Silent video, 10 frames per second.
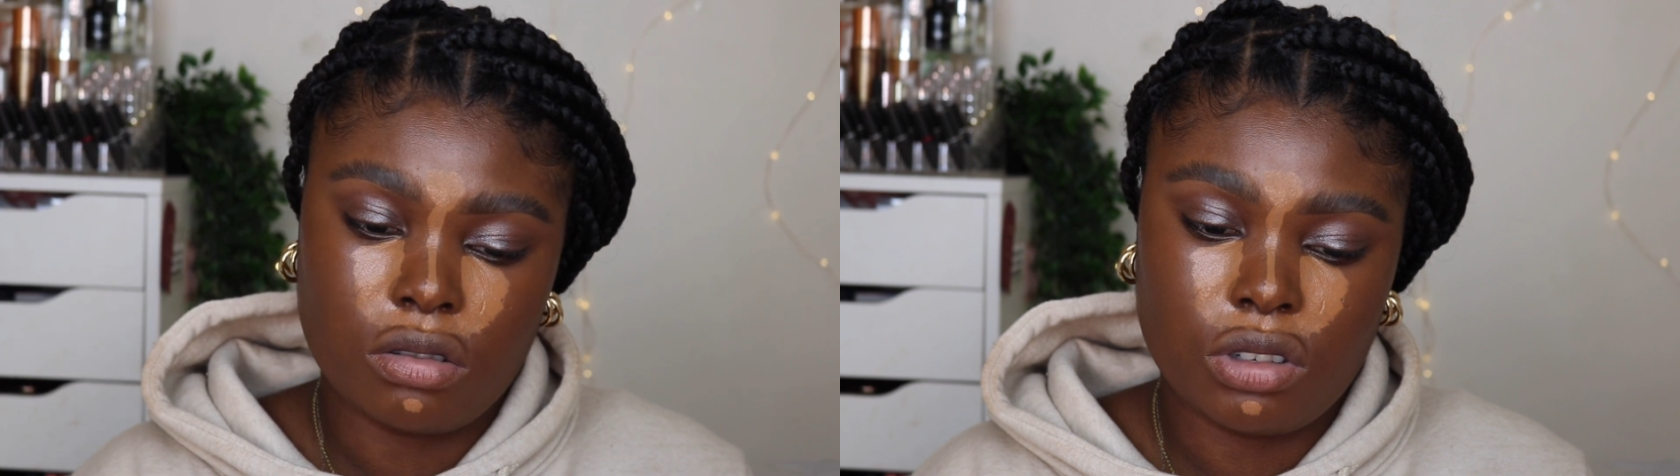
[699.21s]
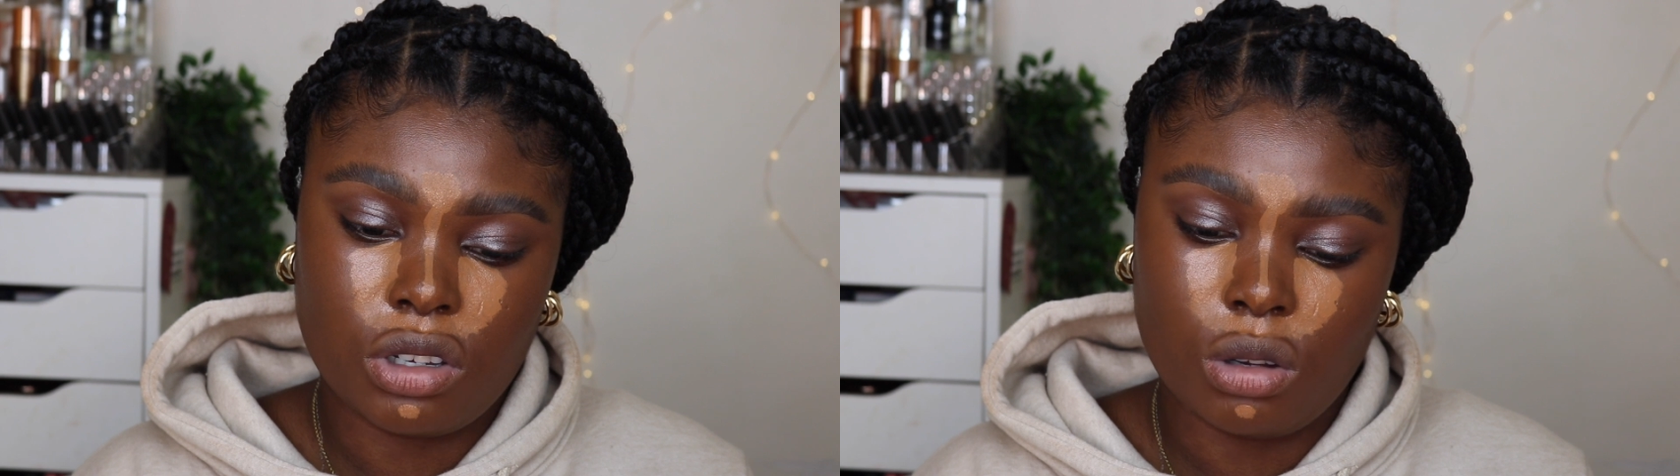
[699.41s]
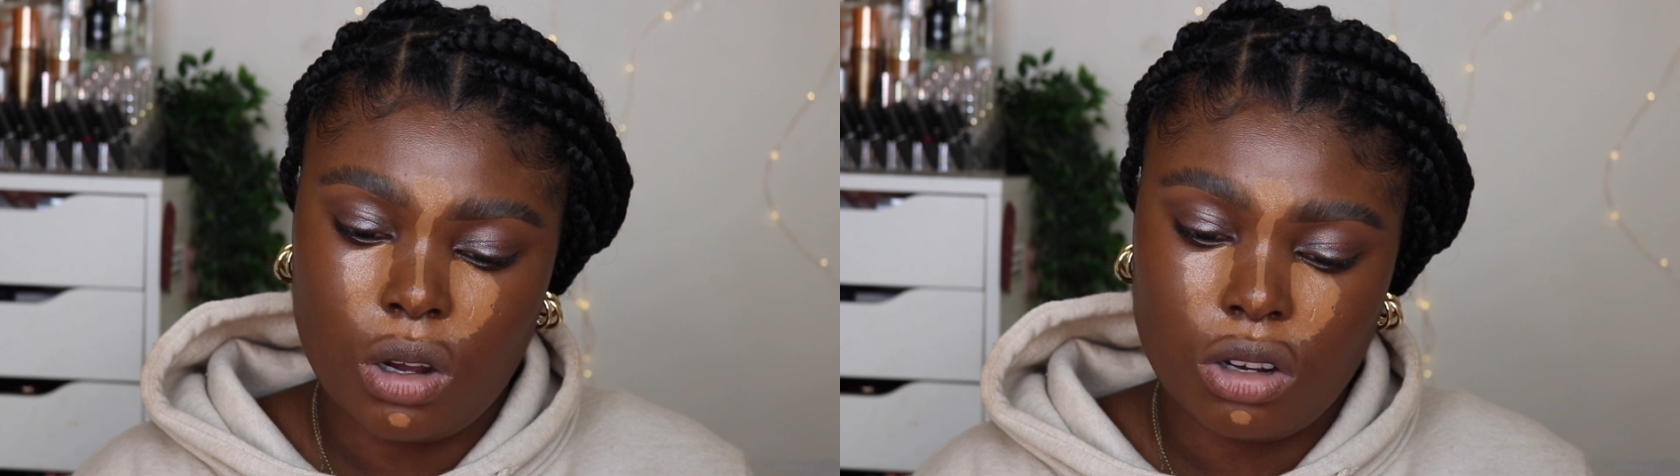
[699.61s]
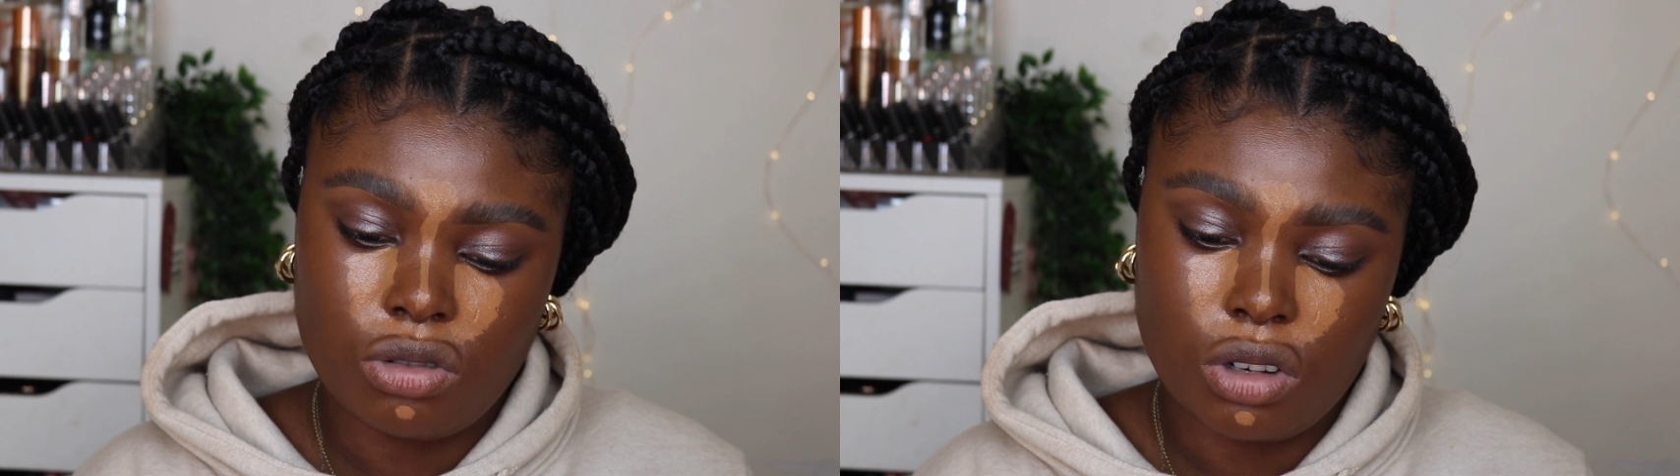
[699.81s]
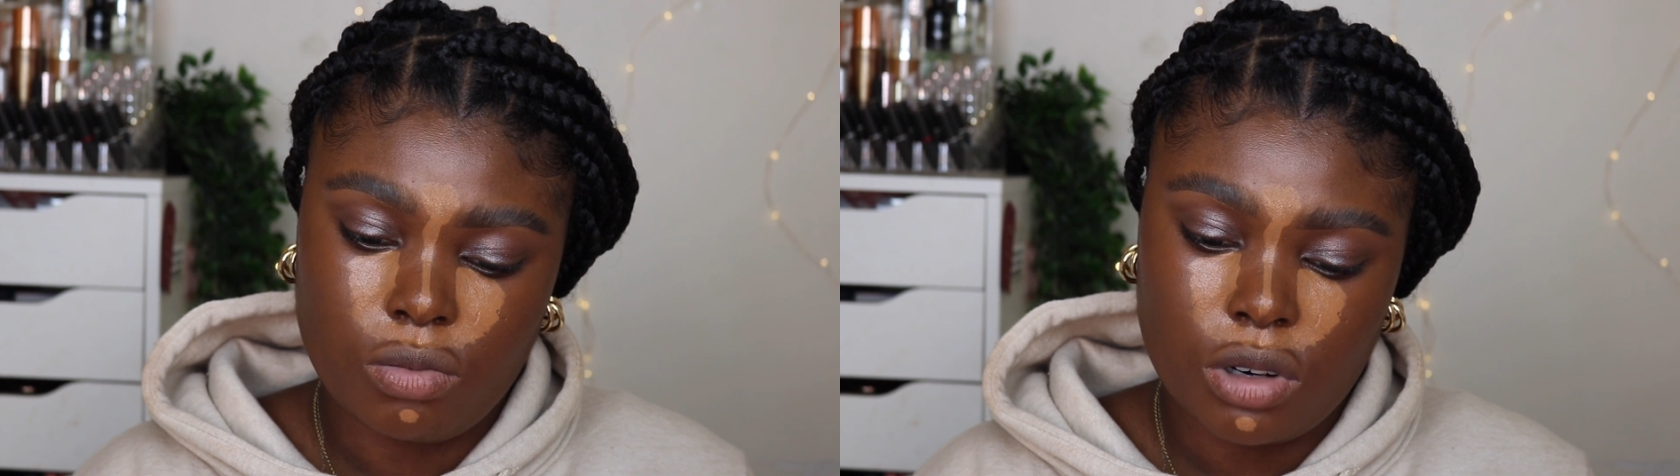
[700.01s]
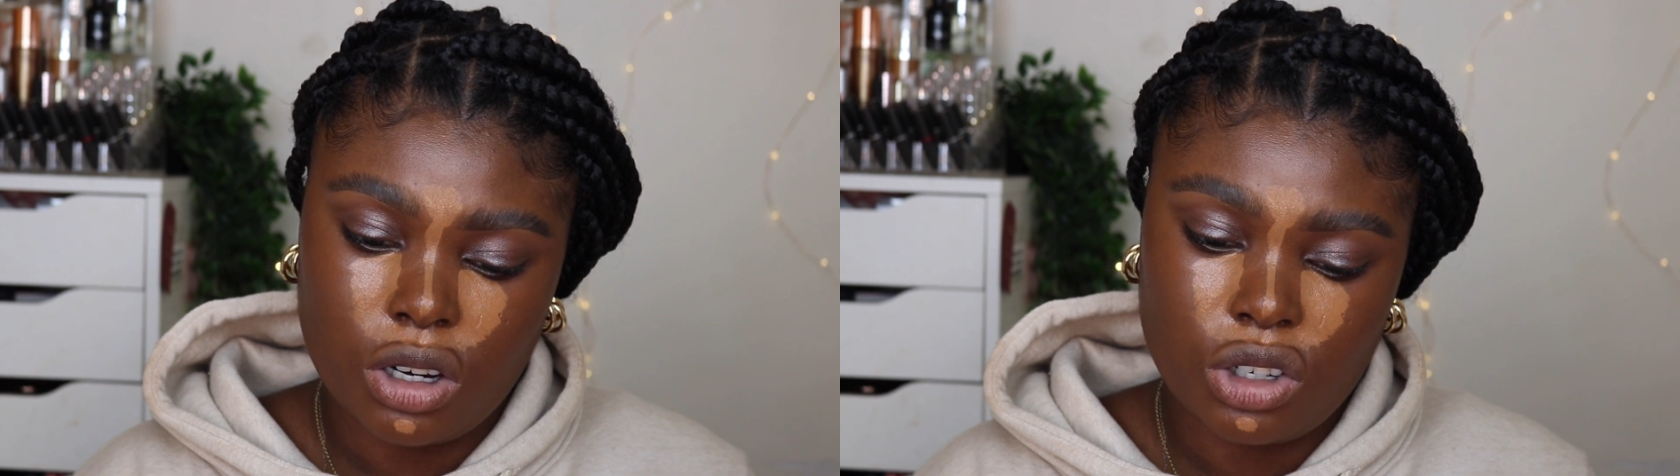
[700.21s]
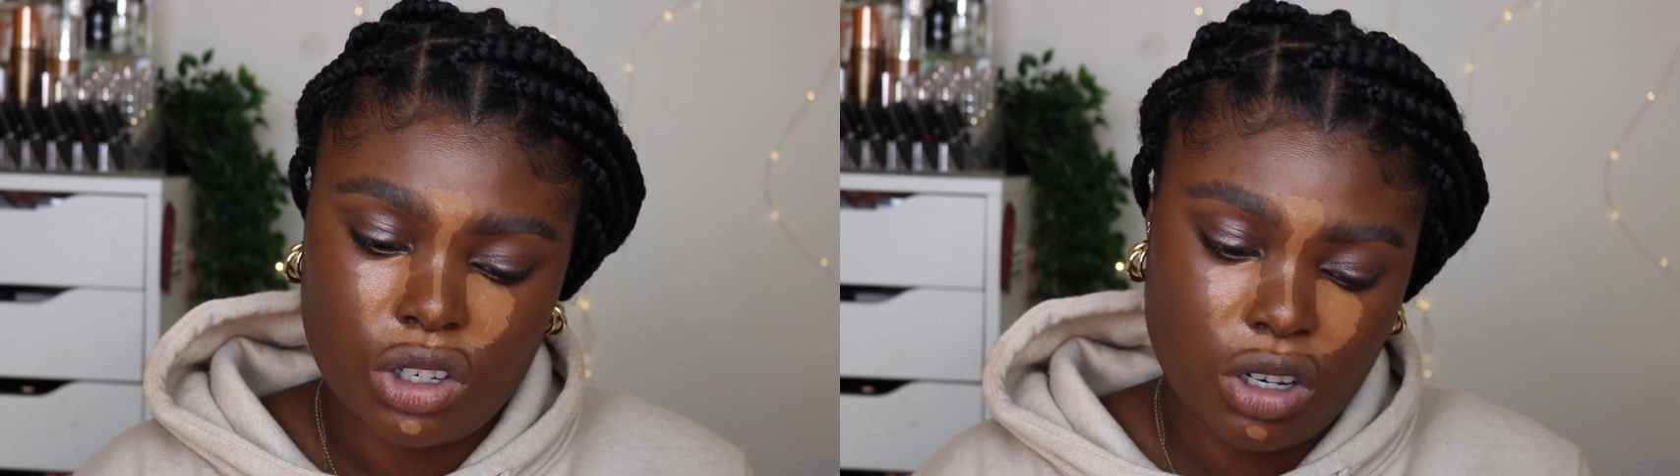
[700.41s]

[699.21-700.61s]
200 brush,